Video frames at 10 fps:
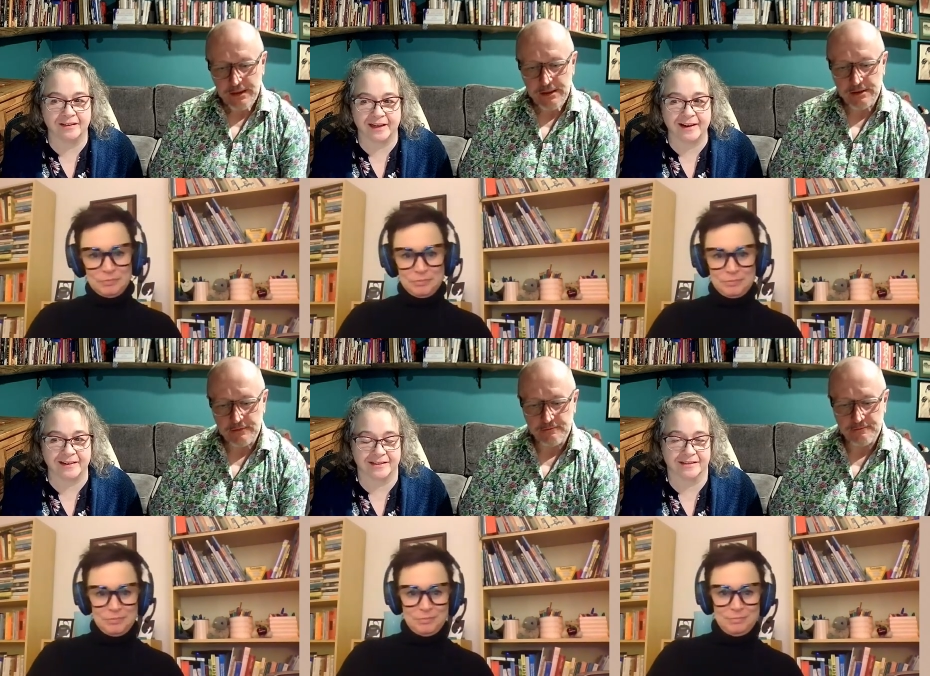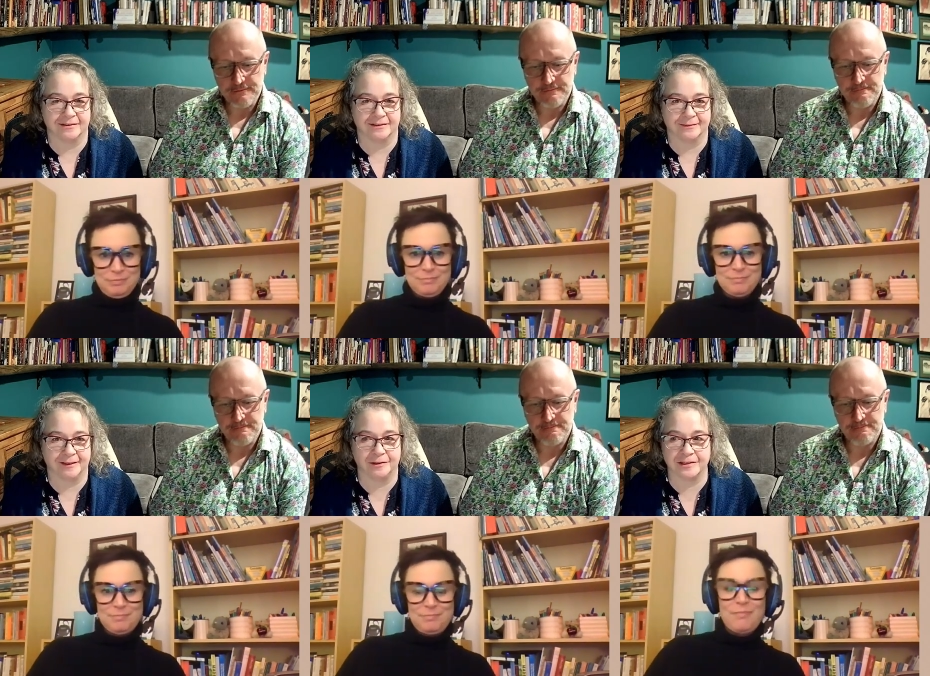Speaker 1: yes.
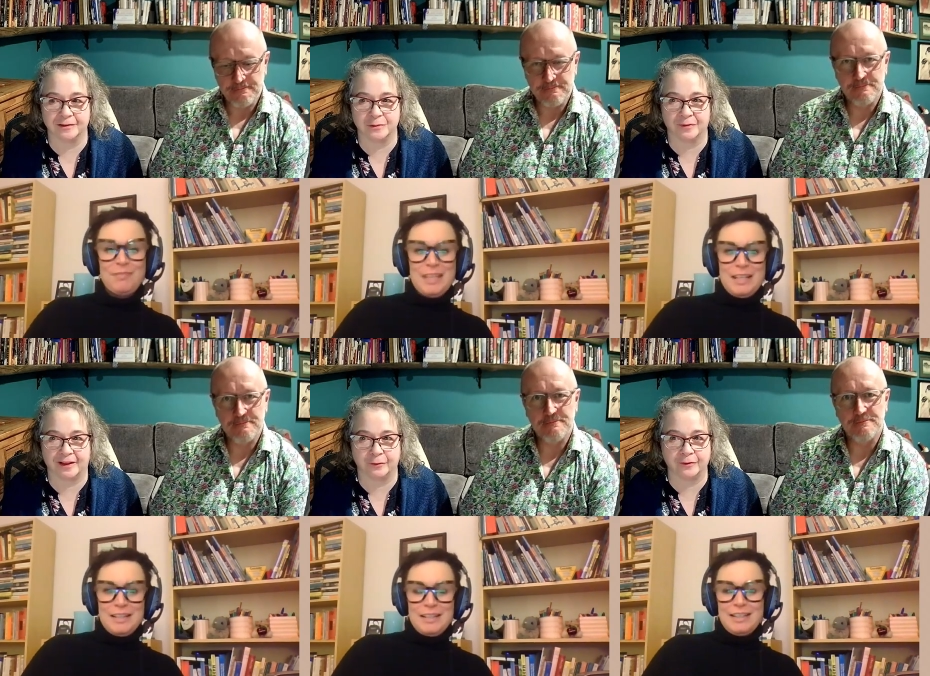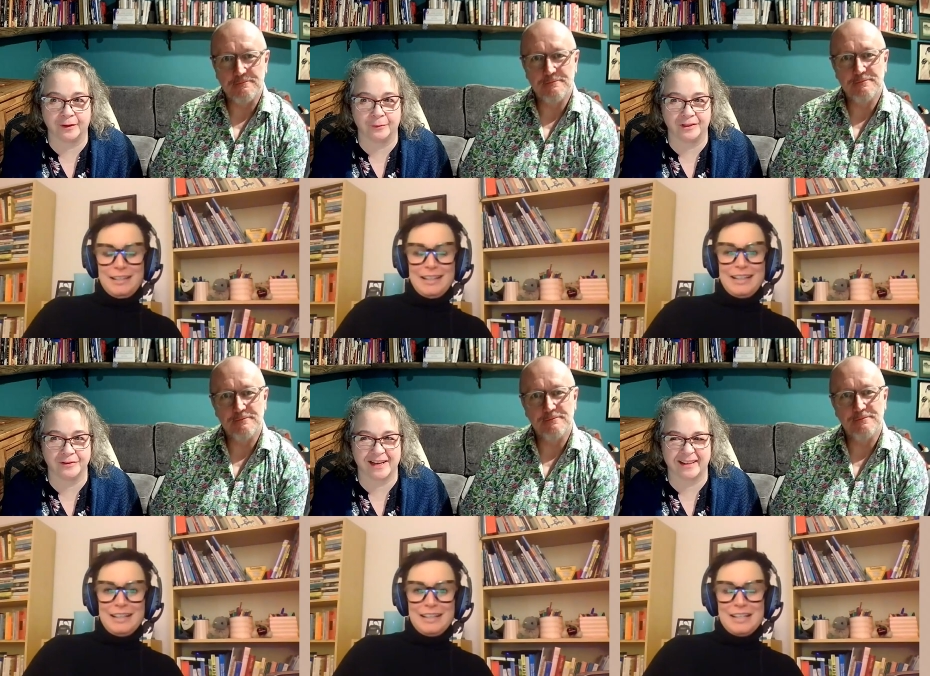Can you tell us what that looked like
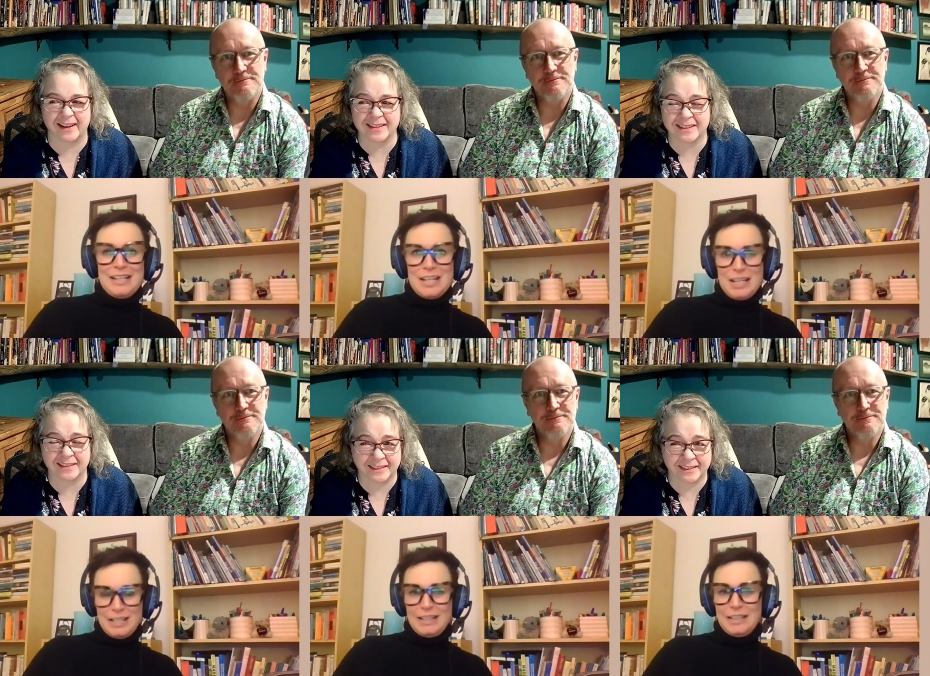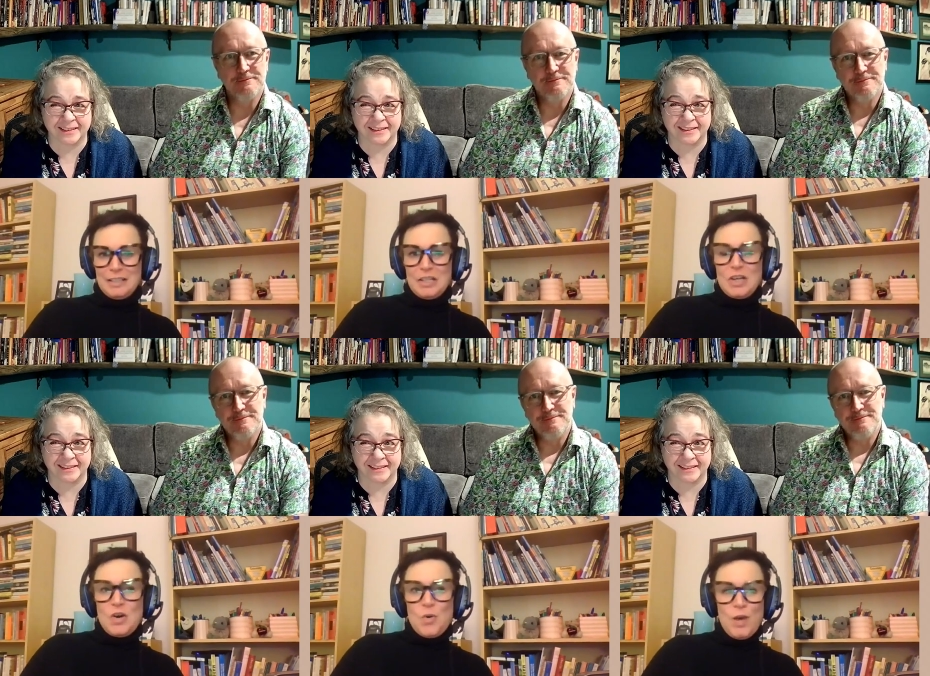when you said yes?
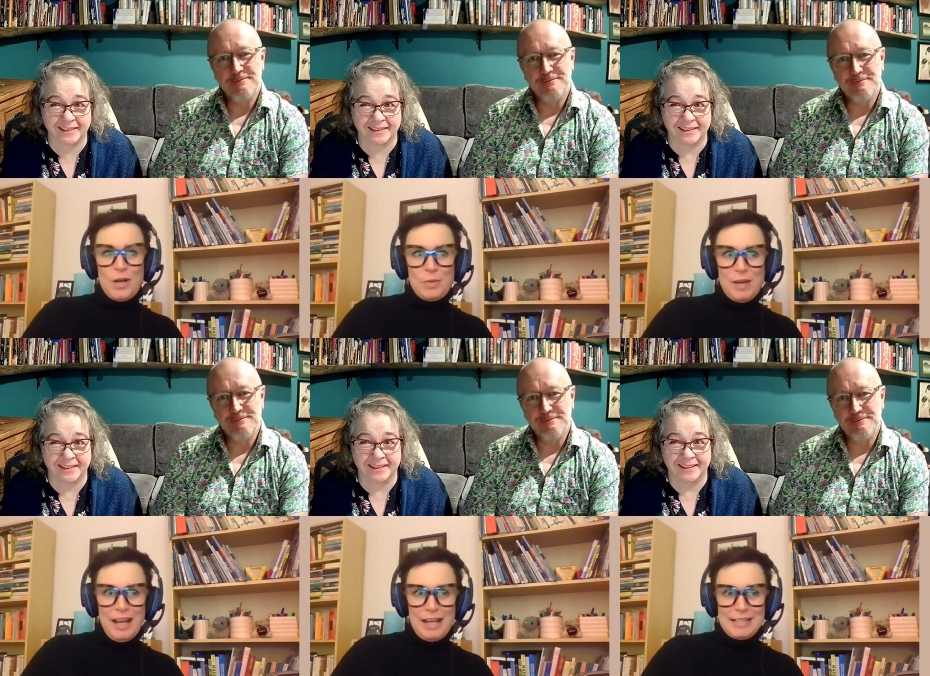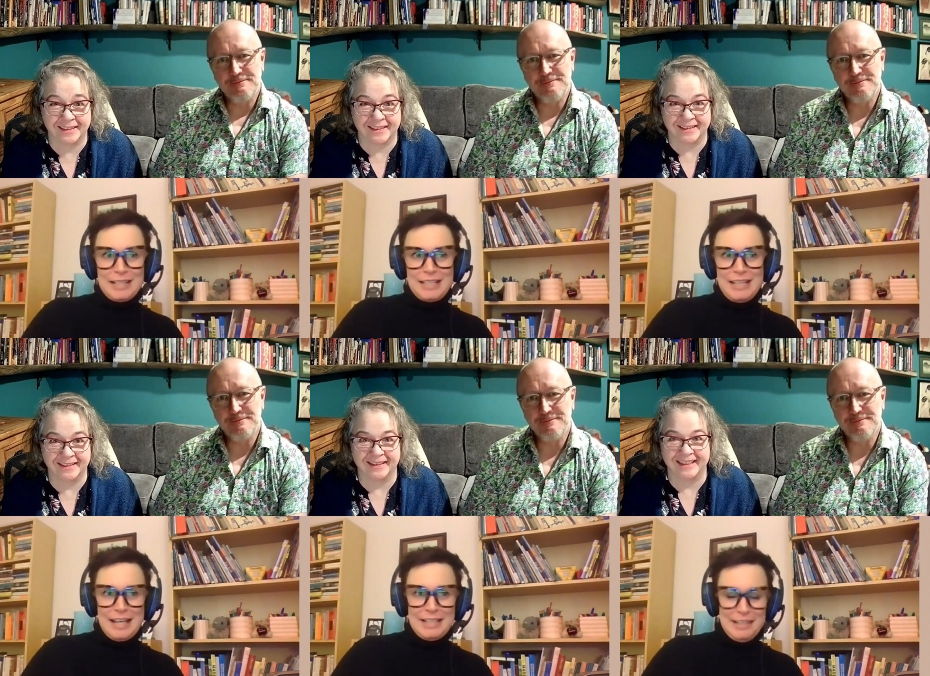
Speaker 2: Well, when I said
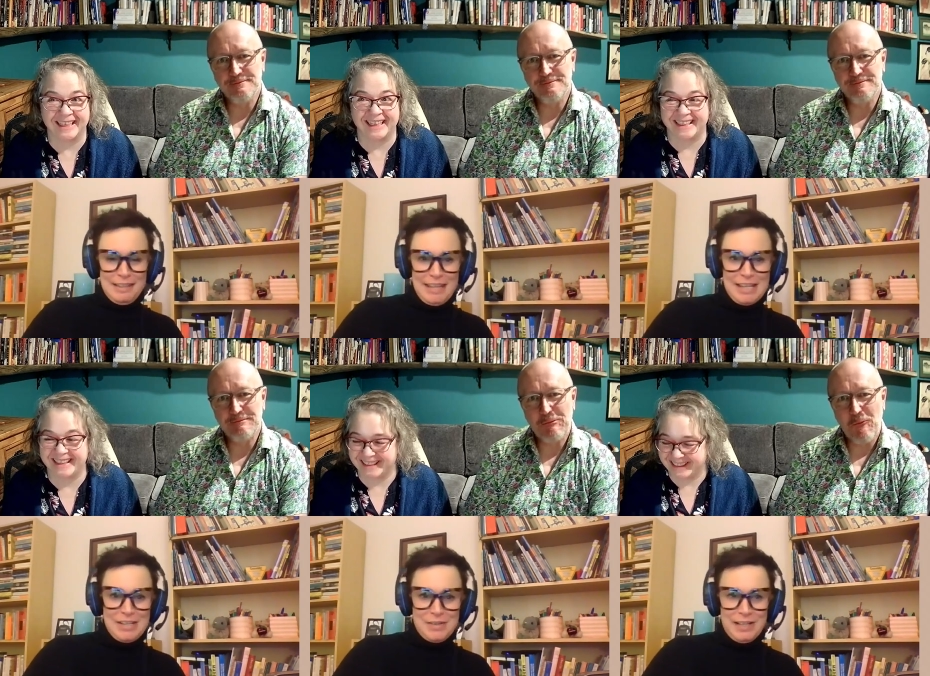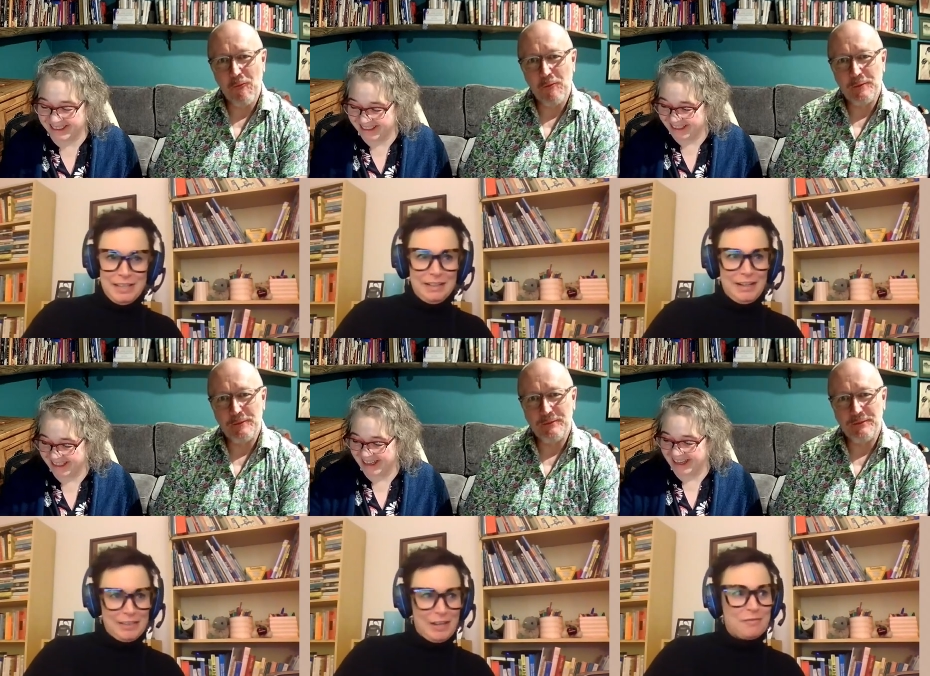yes, and thank you, I,
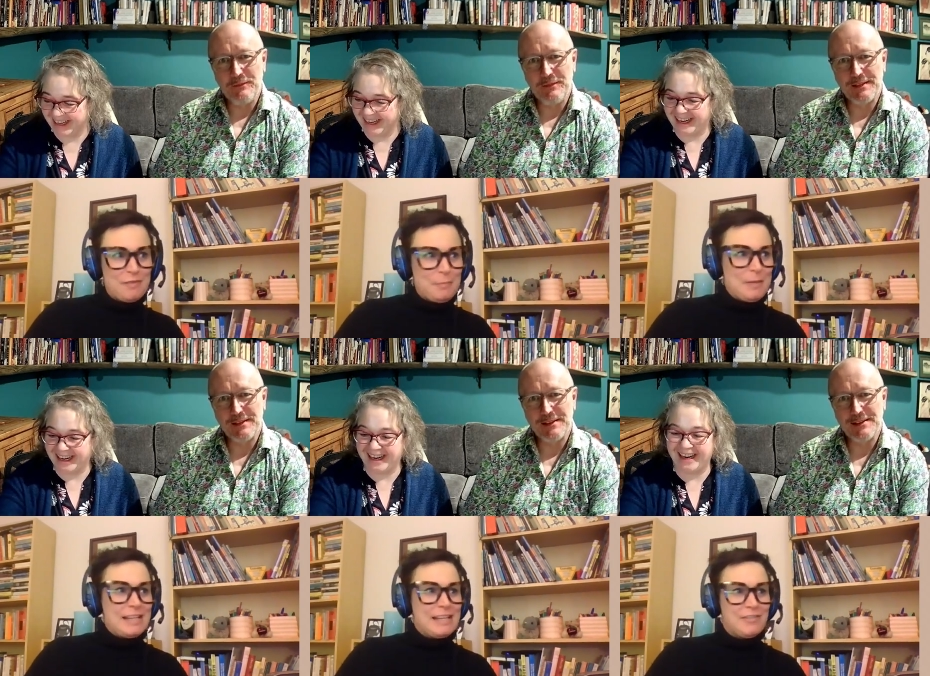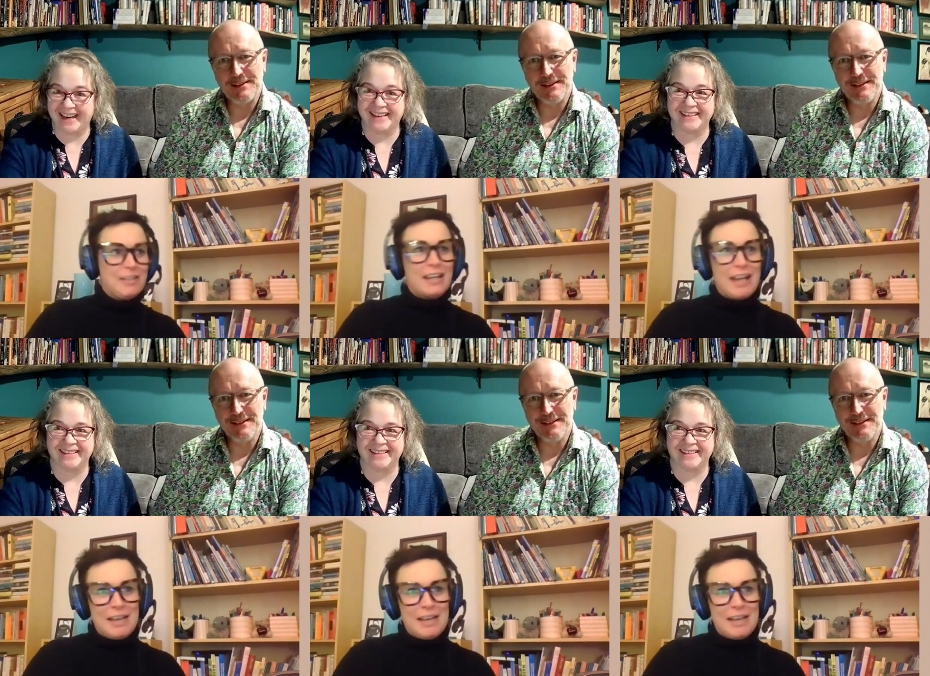I love being given uh,